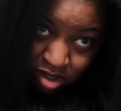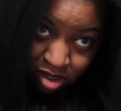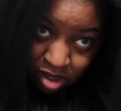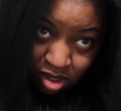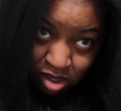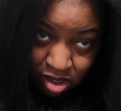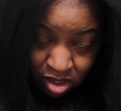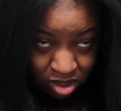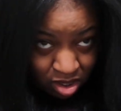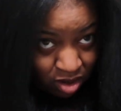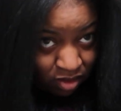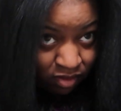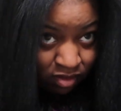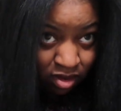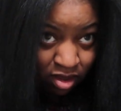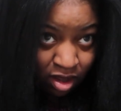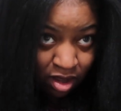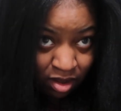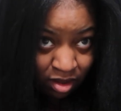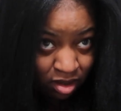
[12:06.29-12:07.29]
Gotta cover
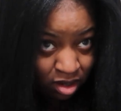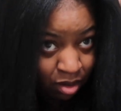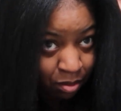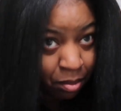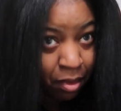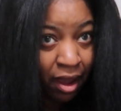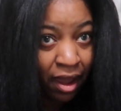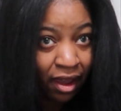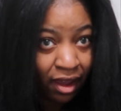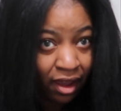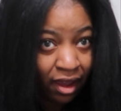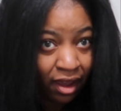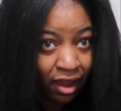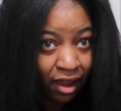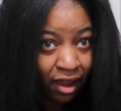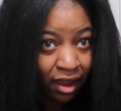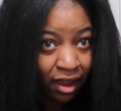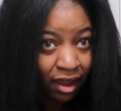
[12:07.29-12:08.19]
that in the back.